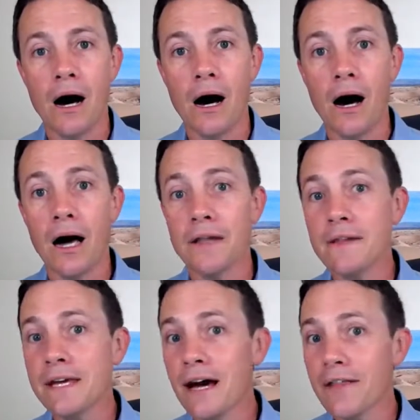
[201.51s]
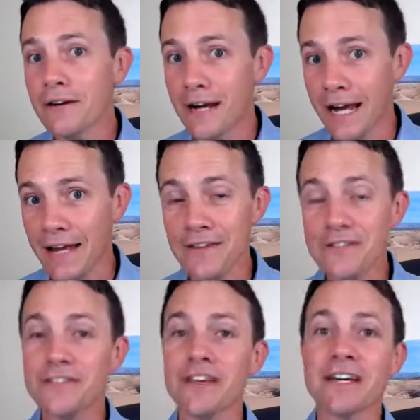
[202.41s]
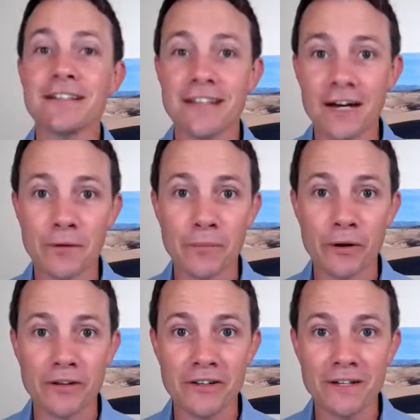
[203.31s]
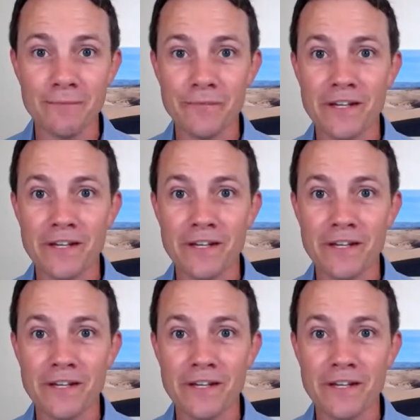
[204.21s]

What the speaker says: On the other hand, the second type of person